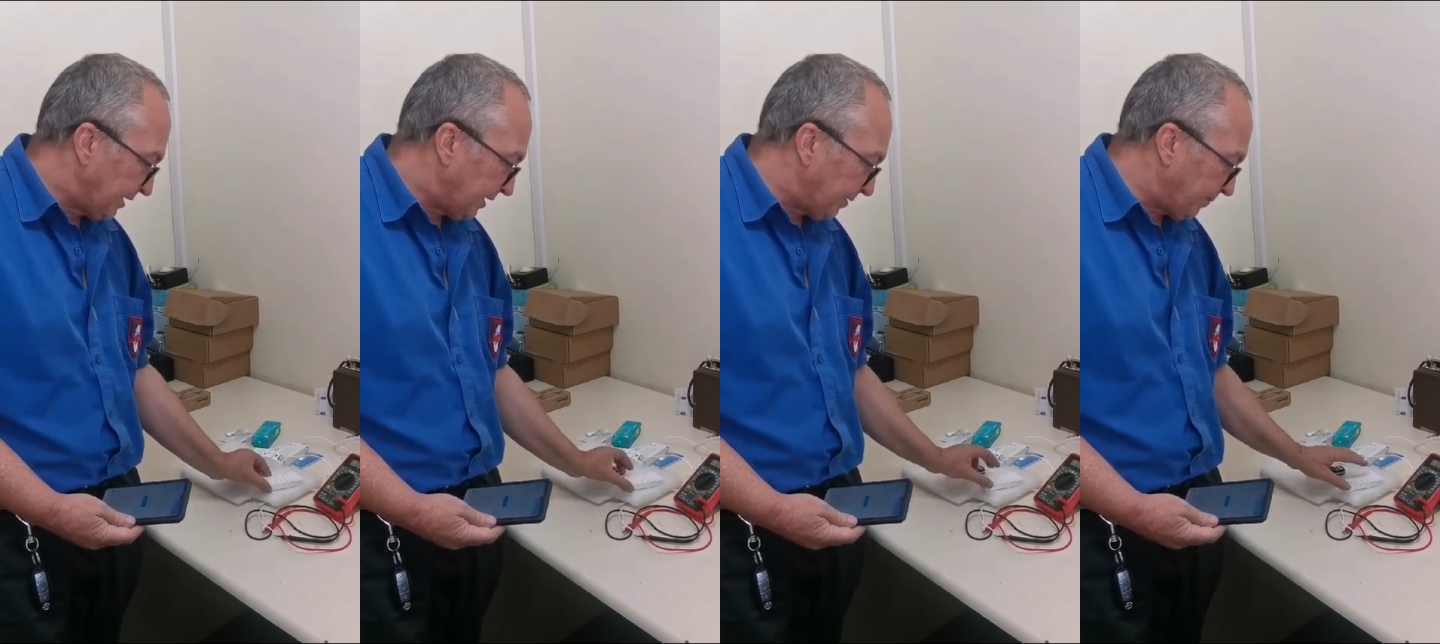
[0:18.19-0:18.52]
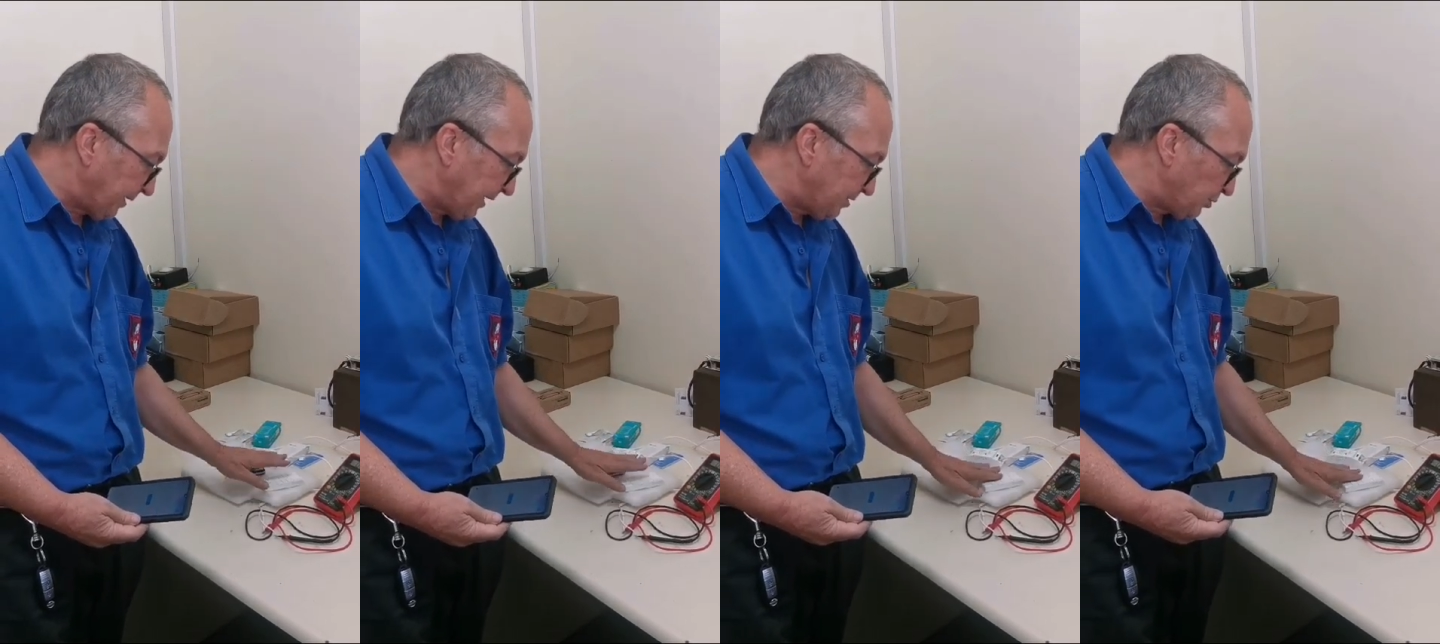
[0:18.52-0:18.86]

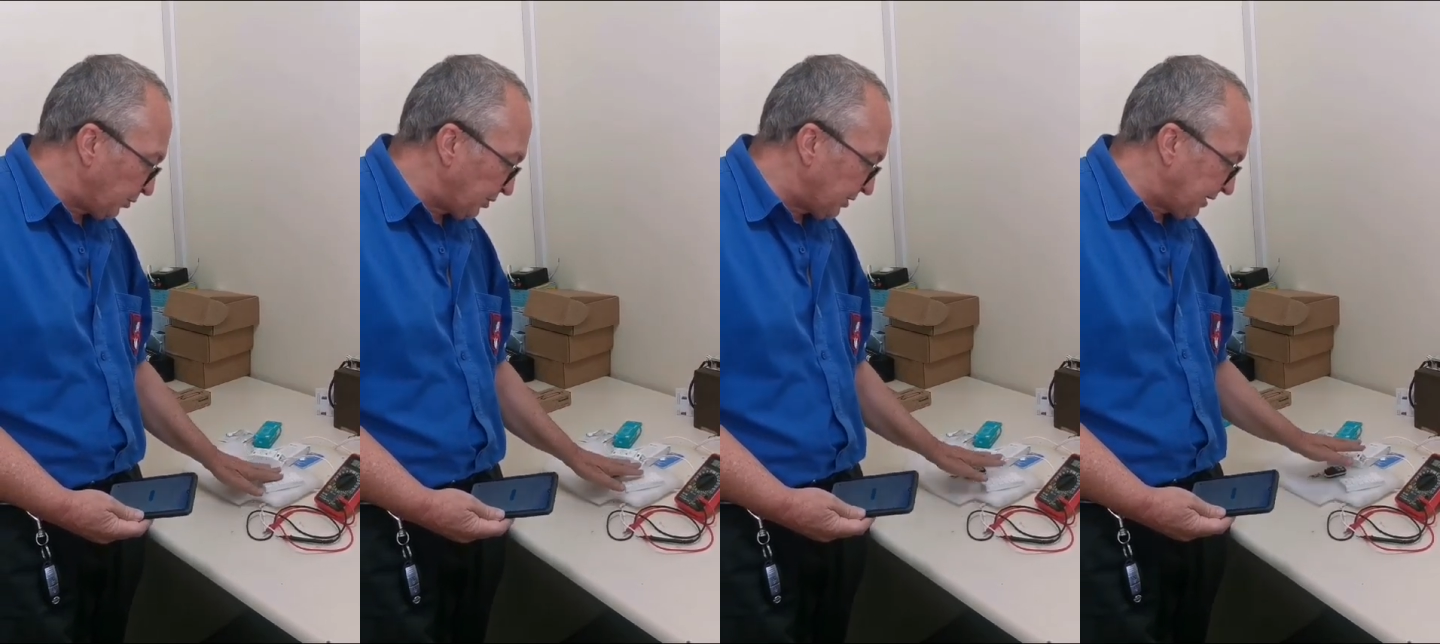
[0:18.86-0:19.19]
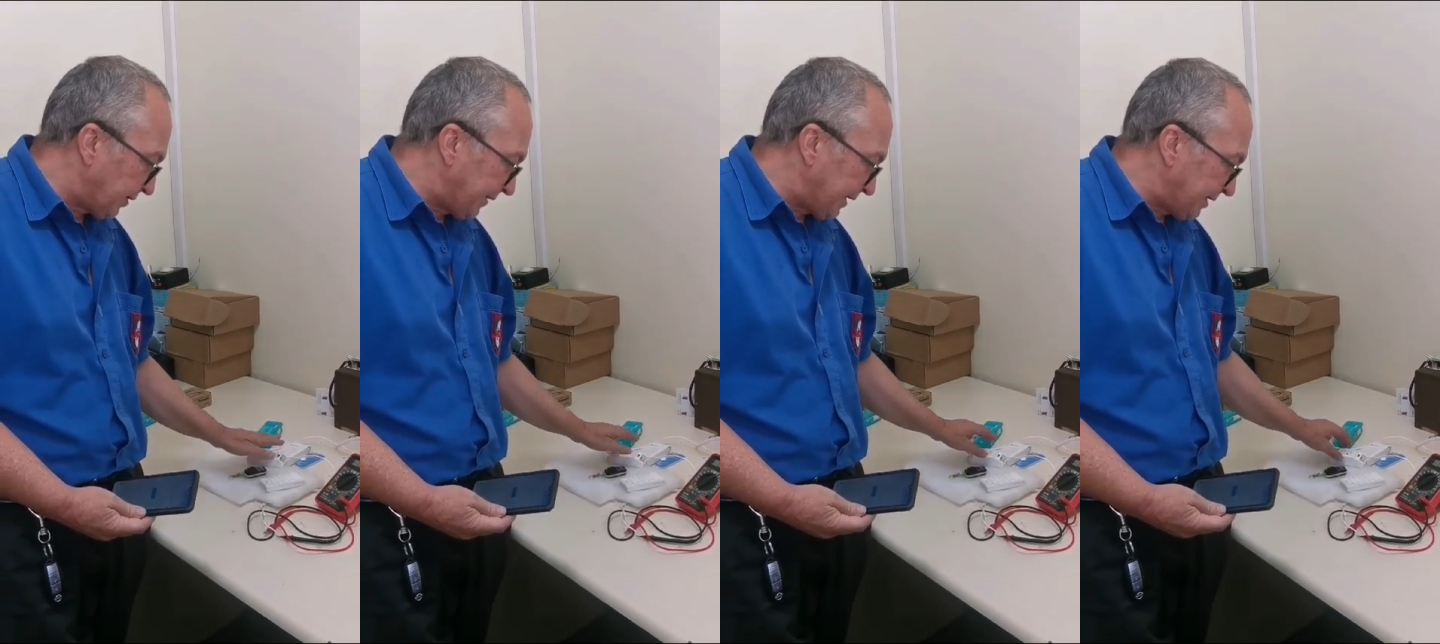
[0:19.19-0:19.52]
and they talk
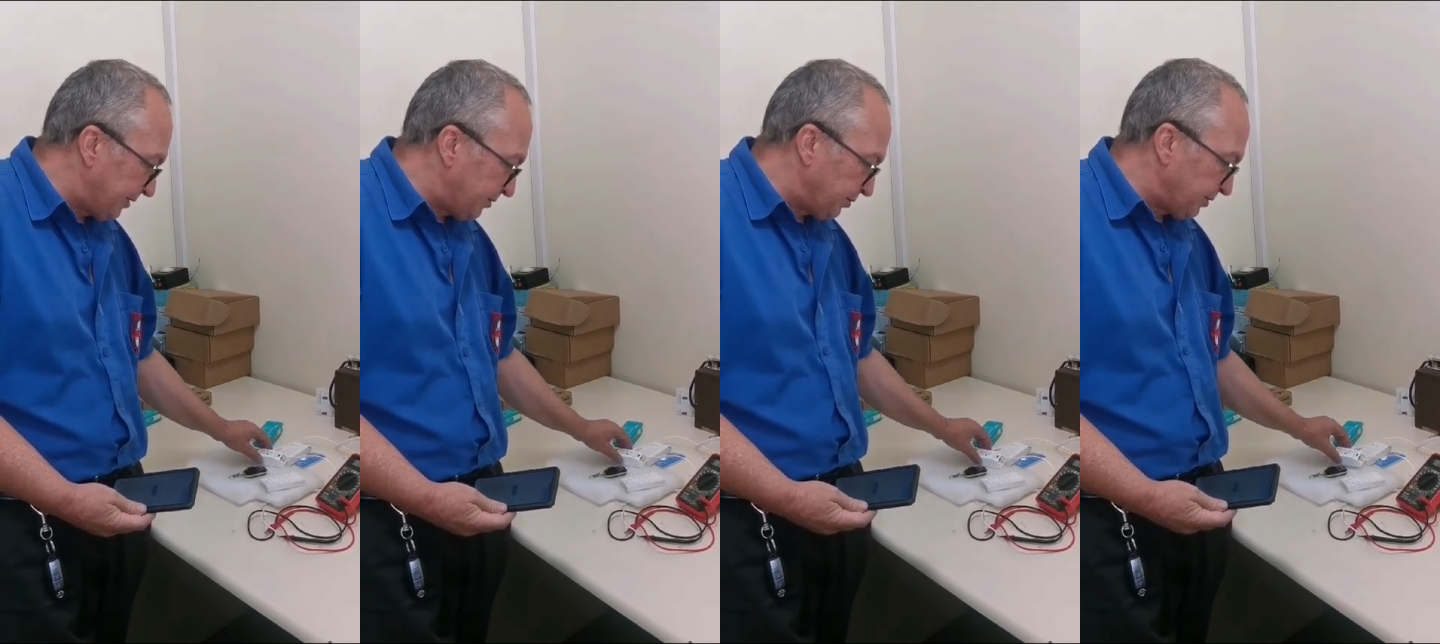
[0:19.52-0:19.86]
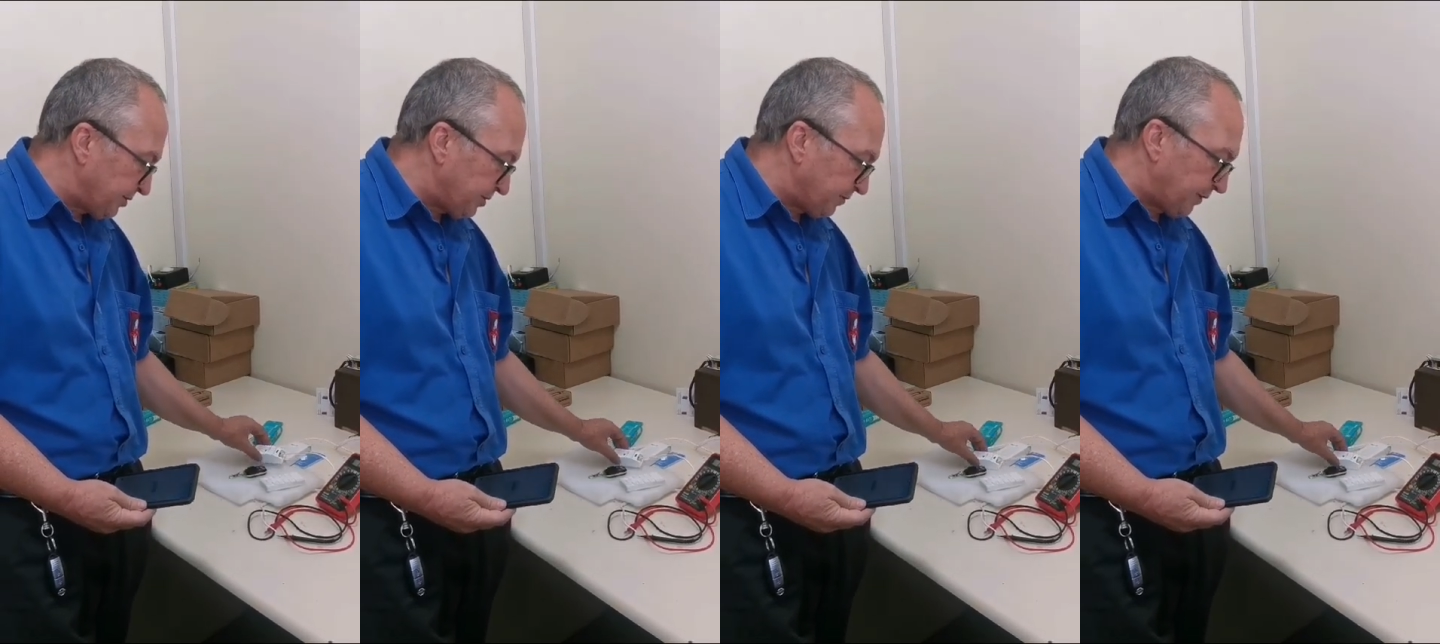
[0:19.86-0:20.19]
directly to this